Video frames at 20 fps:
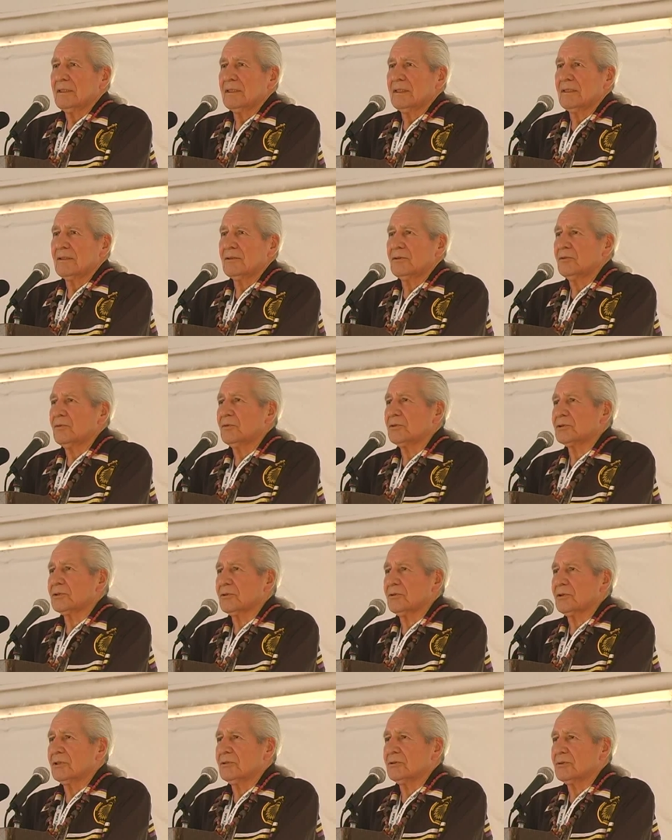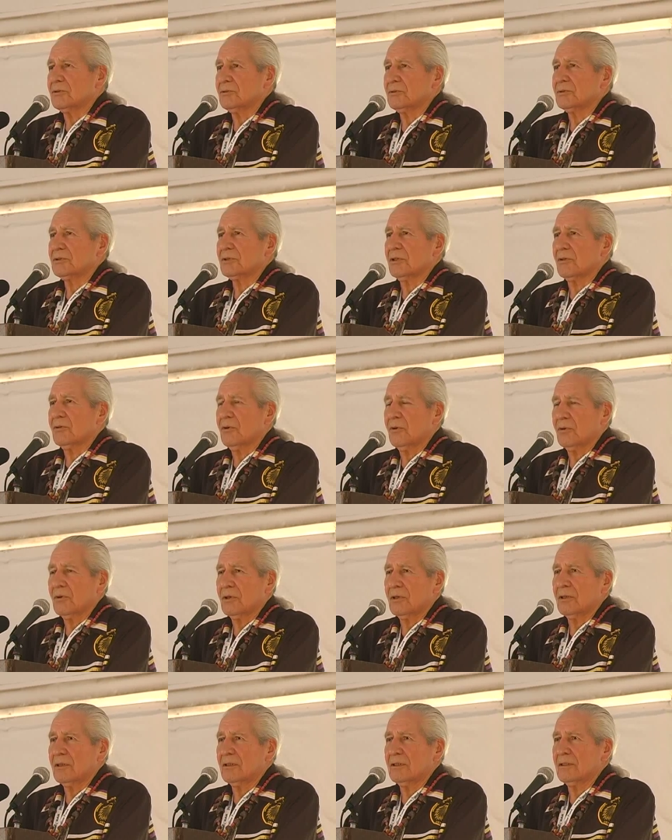and who was going to choose the
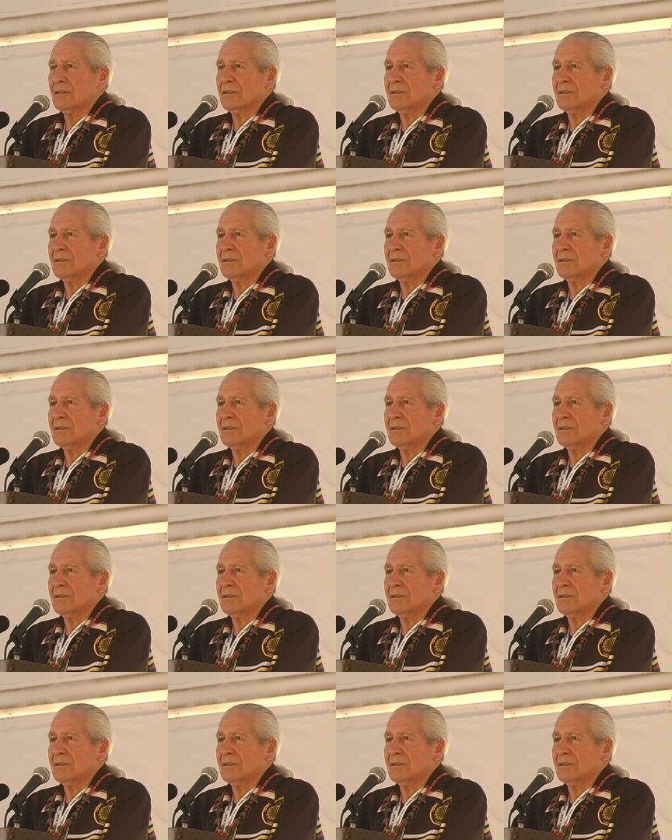corn.